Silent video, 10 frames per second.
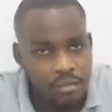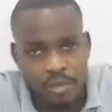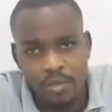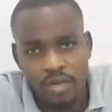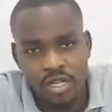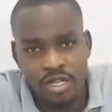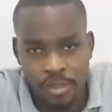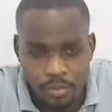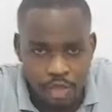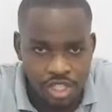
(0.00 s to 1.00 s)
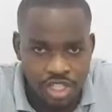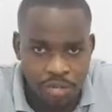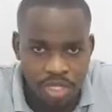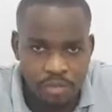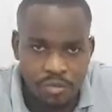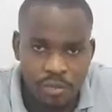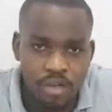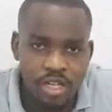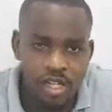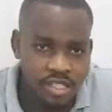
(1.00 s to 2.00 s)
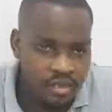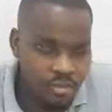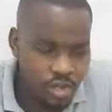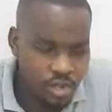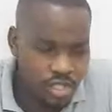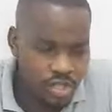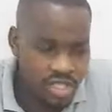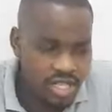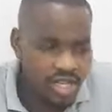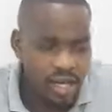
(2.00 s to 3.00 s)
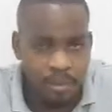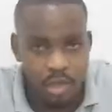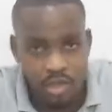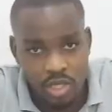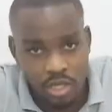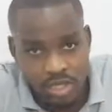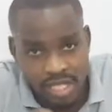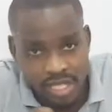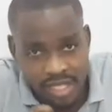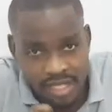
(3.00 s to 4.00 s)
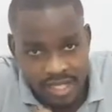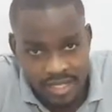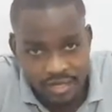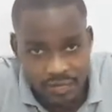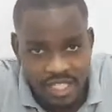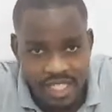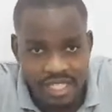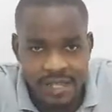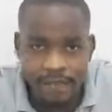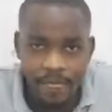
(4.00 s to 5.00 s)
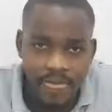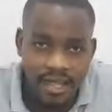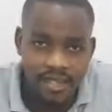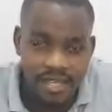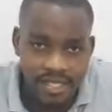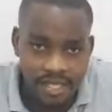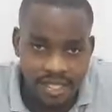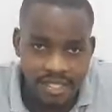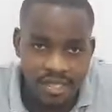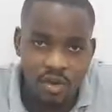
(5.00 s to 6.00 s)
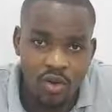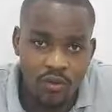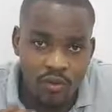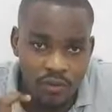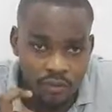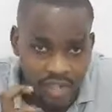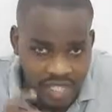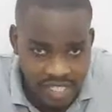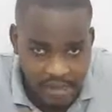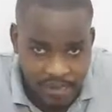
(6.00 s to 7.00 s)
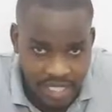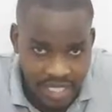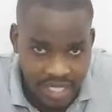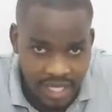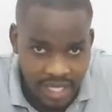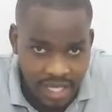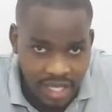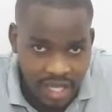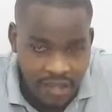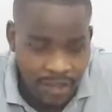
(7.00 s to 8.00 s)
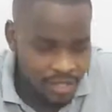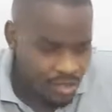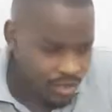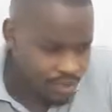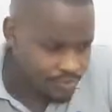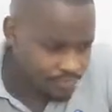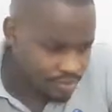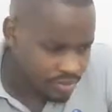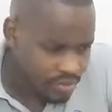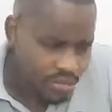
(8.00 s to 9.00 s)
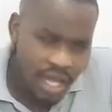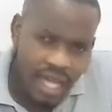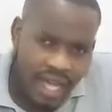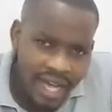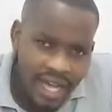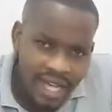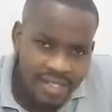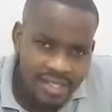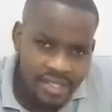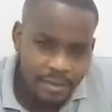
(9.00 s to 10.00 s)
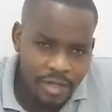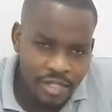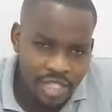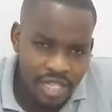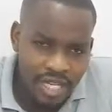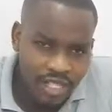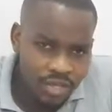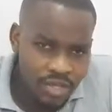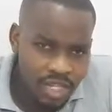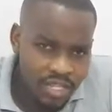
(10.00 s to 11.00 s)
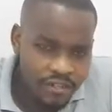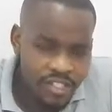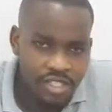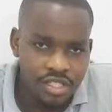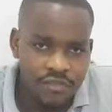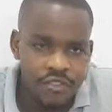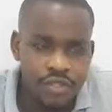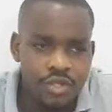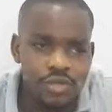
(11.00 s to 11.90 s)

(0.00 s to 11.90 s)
people are approaching me. People are asking me questions about losing their sense of taste and their sense of smelling. So as a barista, I took the initiative